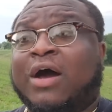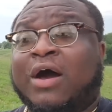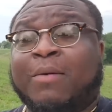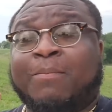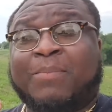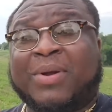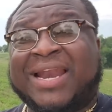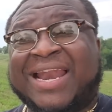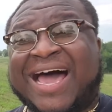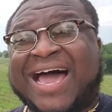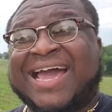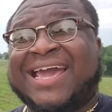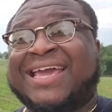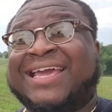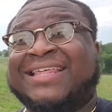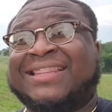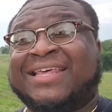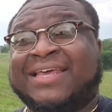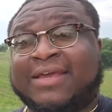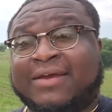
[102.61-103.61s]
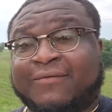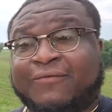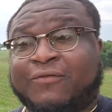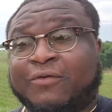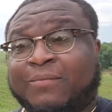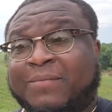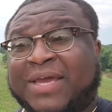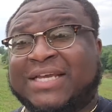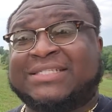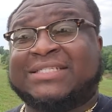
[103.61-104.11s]
applying the
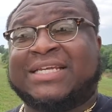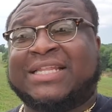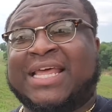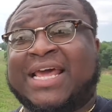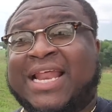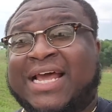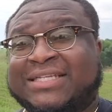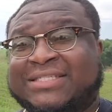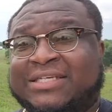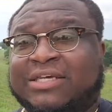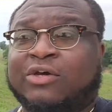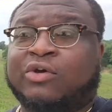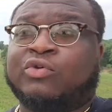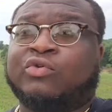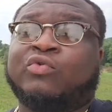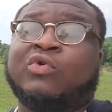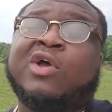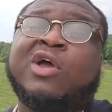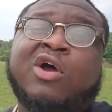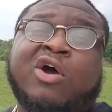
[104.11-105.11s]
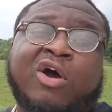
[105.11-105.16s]
information that I tell you